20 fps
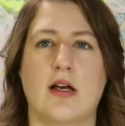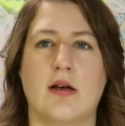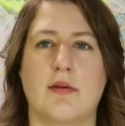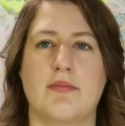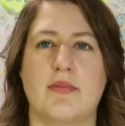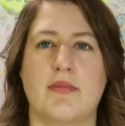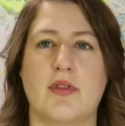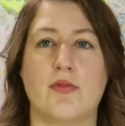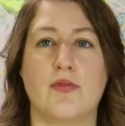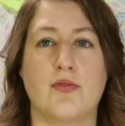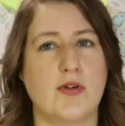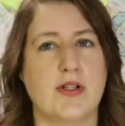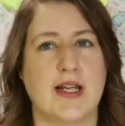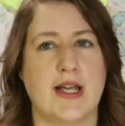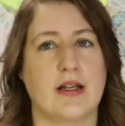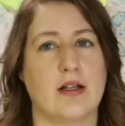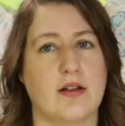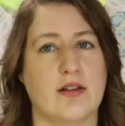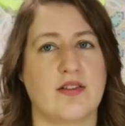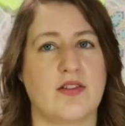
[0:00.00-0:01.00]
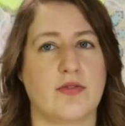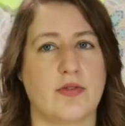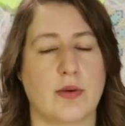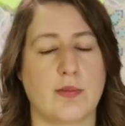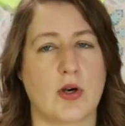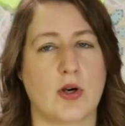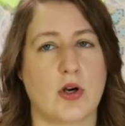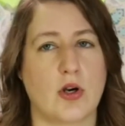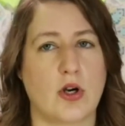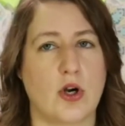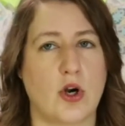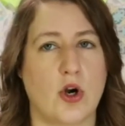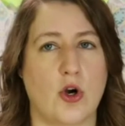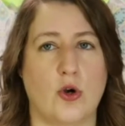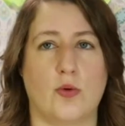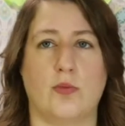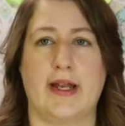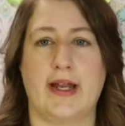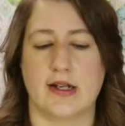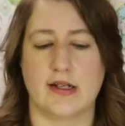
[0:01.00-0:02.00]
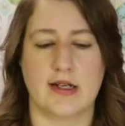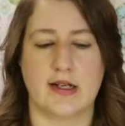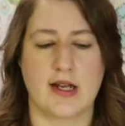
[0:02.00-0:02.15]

the folk tales from her homeland.